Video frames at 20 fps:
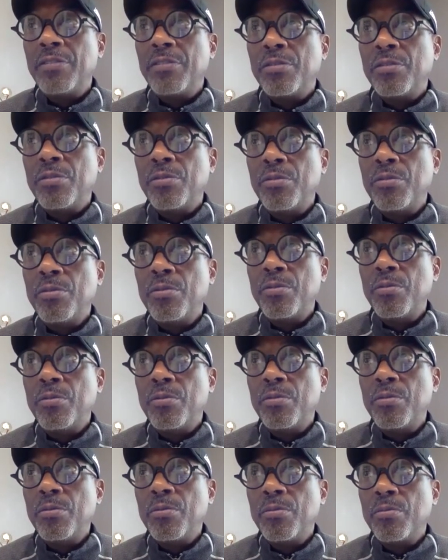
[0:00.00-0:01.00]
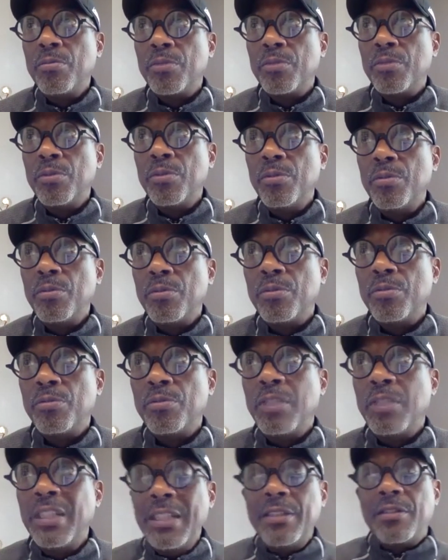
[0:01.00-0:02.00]
to to
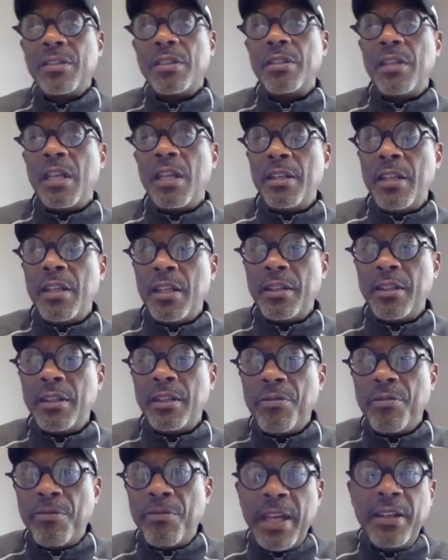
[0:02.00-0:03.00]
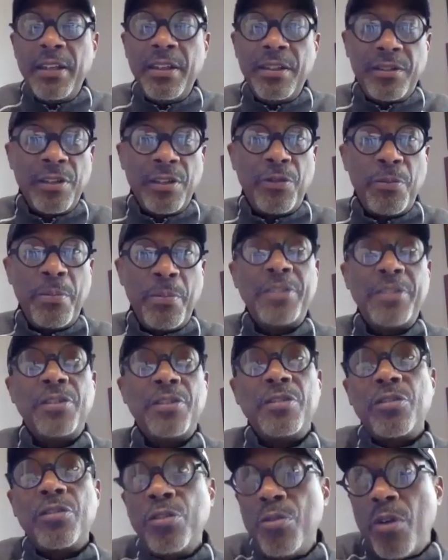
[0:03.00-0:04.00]
teach and convey this
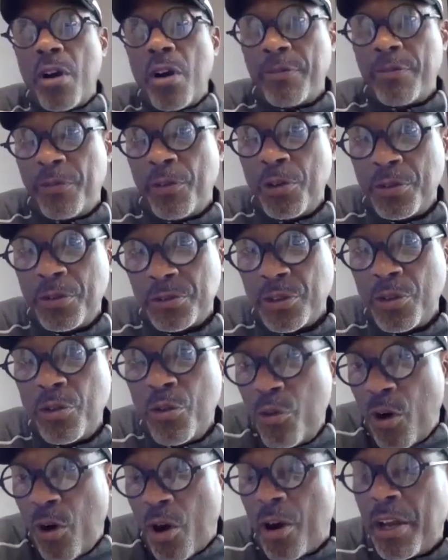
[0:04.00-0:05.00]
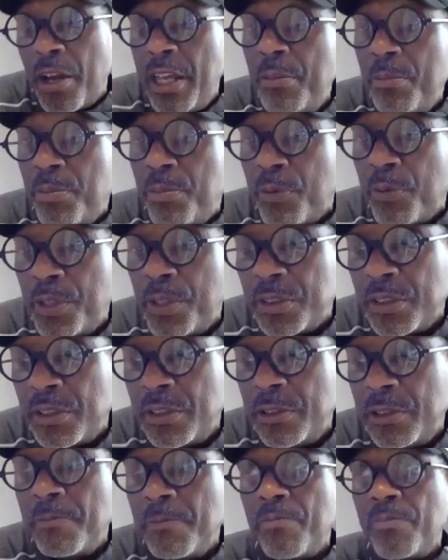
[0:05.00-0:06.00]
information to our folks who are in
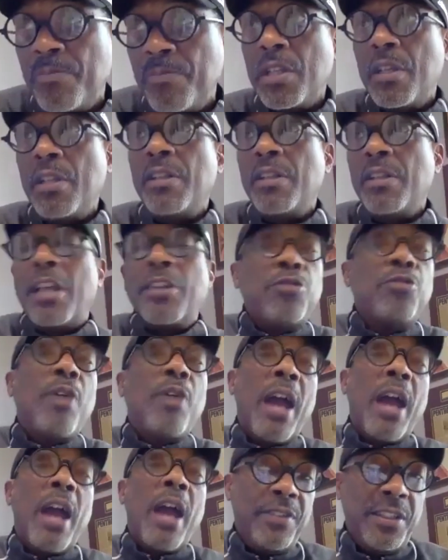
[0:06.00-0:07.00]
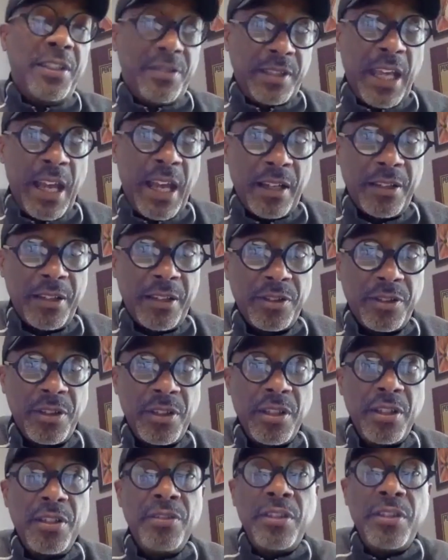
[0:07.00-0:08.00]
prison, that you have these talents.
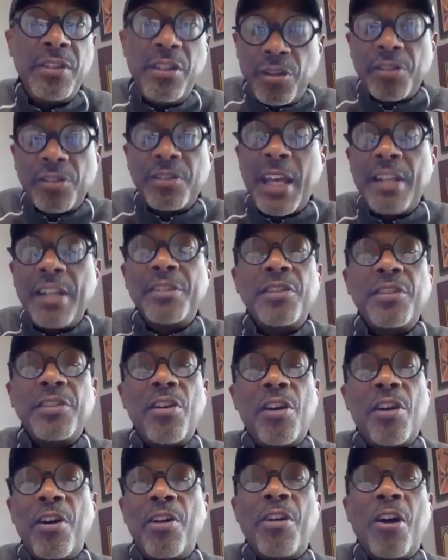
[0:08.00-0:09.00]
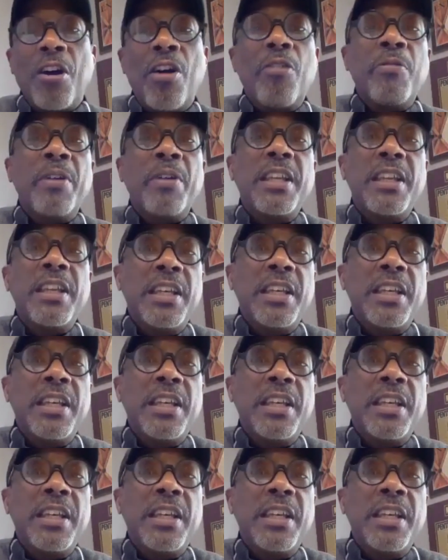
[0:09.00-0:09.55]
These are talents that are already